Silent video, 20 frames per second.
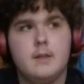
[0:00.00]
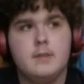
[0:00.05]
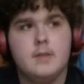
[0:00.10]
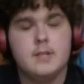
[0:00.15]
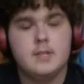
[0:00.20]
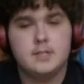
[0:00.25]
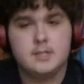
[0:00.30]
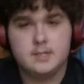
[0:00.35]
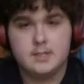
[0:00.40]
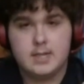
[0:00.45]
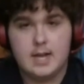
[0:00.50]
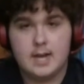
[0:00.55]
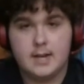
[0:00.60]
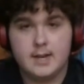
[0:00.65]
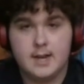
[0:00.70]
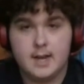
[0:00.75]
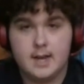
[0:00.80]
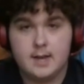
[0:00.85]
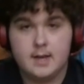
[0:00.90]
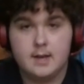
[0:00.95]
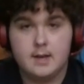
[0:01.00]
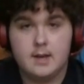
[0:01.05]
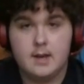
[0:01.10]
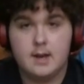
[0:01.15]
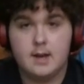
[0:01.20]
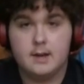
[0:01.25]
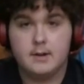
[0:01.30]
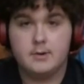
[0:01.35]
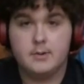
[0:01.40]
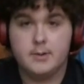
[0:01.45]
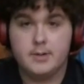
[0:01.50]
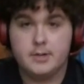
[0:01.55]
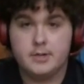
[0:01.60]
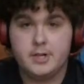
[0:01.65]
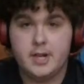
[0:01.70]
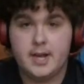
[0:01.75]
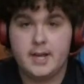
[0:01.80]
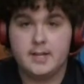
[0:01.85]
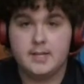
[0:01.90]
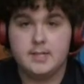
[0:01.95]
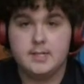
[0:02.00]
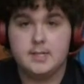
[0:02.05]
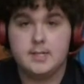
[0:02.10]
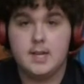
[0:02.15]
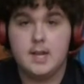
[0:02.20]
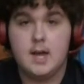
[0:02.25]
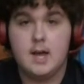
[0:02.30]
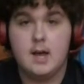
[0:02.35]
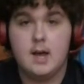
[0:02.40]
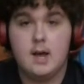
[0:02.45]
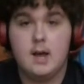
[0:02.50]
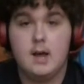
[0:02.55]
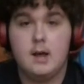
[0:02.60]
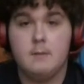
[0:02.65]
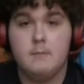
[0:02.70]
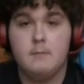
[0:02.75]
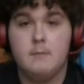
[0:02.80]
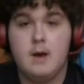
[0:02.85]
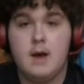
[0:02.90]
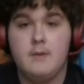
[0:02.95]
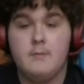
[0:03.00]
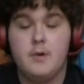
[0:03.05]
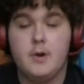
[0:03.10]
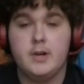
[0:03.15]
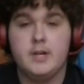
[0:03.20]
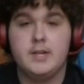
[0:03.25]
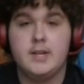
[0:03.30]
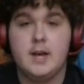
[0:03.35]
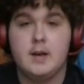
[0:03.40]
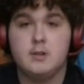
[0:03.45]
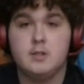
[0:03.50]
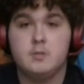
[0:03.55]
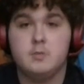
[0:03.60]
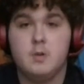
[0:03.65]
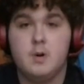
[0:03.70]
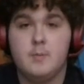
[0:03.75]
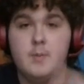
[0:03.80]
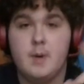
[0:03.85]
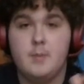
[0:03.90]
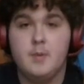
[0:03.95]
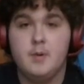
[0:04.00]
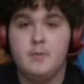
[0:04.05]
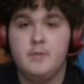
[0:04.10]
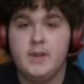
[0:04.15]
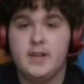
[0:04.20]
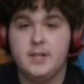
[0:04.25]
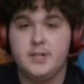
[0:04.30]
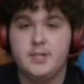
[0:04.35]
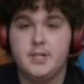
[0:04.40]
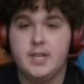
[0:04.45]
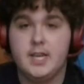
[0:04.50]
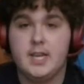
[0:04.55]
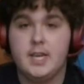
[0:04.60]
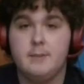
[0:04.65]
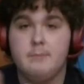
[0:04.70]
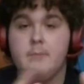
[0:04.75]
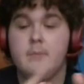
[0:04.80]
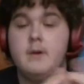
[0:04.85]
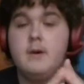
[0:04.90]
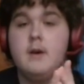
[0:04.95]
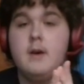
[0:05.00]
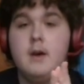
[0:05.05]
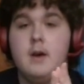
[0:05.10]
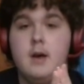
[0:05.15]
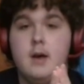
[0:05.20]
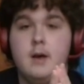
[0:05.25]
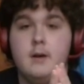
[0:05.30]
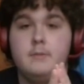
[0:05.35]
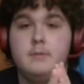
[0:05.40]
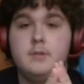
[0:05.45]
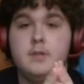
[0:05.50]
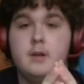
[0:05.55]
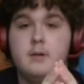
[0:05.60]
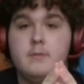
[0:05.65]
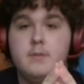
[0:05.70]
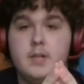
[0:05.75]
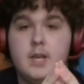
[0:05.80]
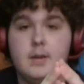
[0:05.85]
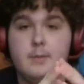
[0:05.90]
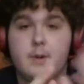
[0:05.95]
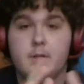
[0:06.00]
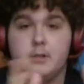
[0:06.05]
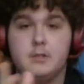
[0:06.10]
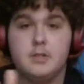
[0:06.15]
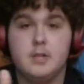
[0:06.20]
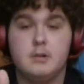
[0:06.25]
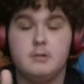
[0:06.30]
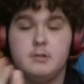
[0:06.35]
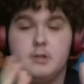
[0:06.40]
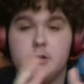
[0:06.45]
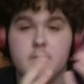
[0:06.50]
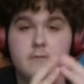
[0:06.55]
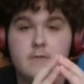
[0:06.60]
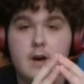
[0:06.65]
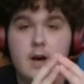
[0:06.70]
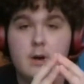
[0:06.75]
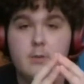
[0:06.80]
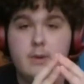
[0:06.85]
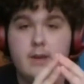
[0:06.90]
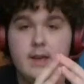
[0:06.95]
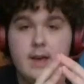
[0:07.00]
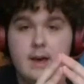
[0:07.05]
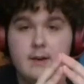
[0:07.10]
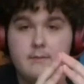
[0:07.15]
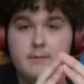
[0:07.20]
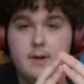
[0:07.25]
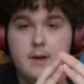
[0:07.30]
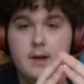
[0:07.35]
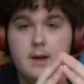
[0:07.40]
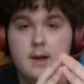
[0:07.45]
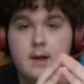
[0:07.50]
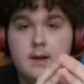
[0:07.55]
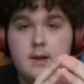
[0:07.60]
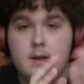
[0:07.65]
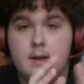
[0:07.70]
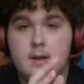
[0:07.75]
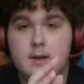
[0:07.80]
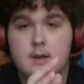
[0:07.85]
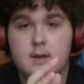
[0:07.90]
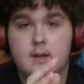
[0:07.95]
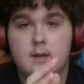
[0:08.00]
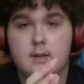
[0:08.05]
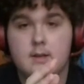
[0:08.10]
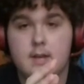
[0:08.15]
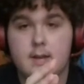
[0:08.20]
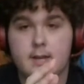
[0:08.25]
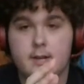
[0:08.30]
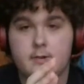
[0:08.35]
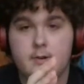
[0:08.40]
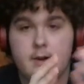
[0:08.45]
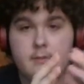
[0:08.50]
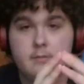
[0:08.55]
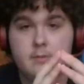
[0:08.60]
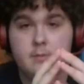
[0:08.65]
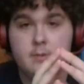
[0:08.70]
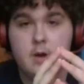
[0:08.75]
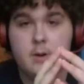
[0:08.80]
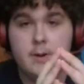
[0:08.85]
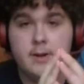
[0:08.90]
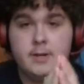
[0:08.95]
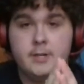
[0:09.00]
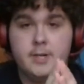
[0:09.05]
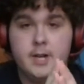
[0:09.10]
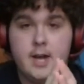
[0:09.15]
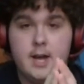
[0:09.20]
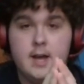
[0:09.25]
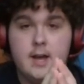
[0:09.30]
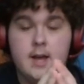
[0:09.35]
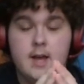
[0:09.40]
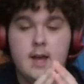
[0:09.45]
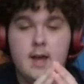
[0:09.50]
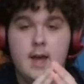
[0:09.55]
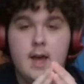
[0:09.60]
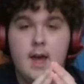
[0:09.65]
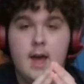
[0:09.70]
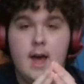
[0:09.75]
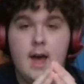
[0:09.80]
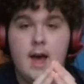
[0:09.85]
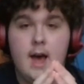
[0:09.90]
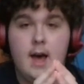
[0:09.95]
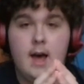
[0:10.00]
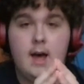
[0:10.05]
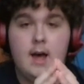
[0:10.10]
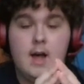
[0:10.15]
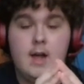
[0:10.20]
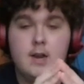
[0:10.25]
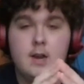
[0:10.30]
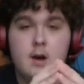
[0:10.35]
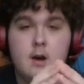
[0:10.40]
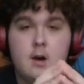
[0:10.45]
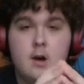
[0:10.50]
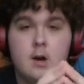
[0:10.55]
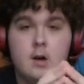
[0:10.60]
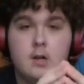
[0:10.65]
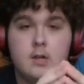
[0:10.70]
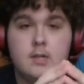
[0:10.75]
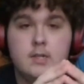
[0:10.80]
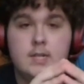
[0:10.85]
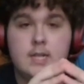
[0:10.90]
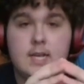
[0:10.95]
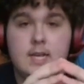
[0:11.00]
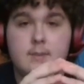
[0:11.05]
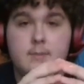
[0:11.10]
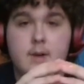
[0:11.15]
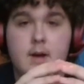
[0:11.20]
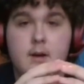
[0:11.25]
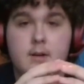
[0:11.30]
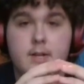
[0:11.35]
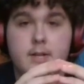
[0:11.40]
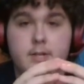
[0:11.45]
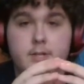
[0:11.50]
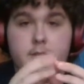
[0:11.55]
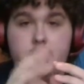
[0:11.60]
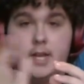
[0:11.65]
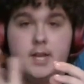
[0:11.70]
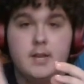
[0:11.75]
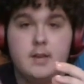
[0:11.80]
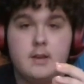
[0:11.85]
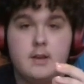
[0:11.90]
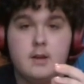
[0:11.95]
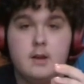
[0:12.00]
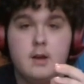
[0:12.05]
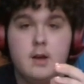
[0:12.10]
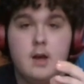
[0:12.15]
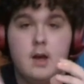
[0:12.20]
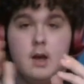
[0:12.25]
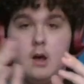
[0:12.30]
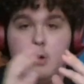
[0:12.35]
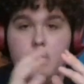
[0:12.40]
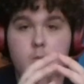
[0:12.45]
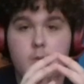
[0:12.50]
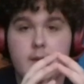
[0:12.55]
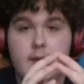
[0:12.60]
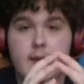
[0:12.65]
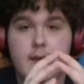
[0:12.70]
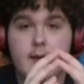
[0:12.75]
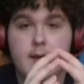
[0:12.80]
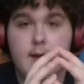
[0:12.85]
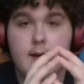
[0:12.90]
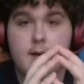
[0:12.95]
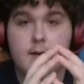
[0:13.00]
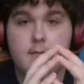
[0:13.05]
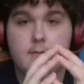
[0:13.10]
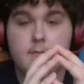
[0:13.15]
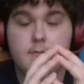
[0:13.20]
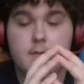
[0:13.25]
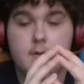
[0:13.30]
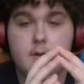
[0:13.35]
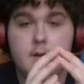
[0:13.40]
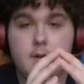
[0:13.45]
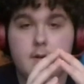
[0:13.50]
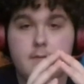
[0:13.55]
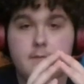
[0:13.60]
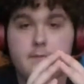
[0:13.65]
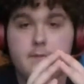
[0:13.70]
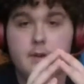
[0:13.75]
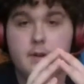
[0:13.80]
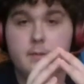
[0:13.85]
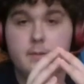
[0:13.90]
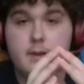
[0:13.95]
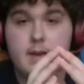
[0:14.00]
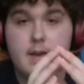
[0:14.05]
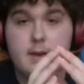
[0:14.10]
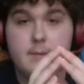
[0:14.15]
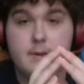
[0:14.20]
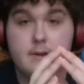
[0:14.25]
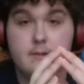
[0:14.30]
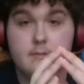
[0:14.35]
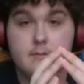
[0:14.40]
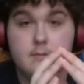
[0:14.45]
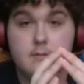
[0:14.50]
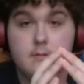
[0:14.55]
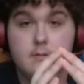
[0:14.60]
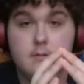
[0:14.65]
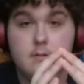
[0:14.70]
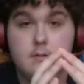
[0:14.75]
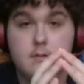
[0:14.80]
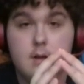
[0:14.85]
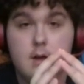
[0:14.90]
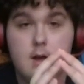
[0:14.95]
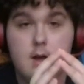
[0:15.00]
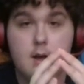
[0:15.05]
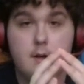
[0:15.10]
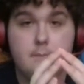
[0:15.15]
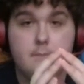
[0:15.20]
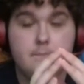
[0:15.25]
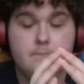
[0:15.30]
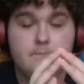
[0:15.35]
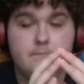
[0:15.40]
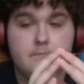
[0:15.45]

this Saturday, during the chase, I've already announced one member of each team. So for Team Onzo, so far we have Danny Graham from Comic Chat, and on Team LDG, we have Philip Gaming. The